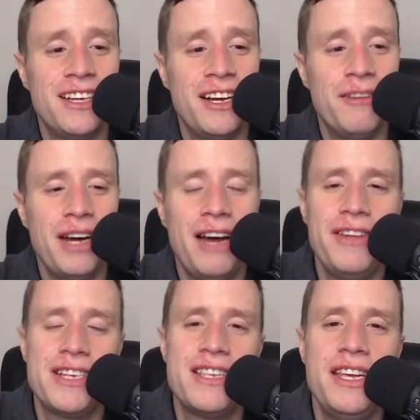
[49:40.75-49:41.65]

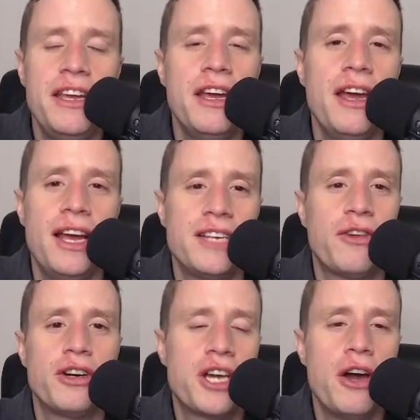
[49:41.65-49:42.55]
Obviously, as
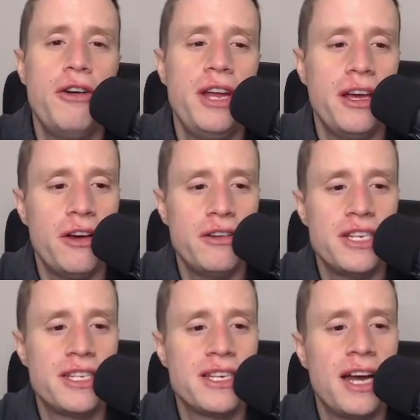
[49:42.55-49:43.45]
far as coding
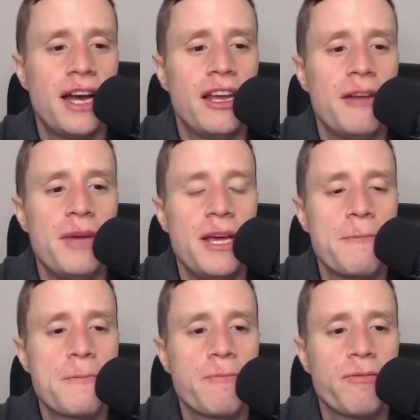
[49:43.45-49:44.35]
goes, it's not going to be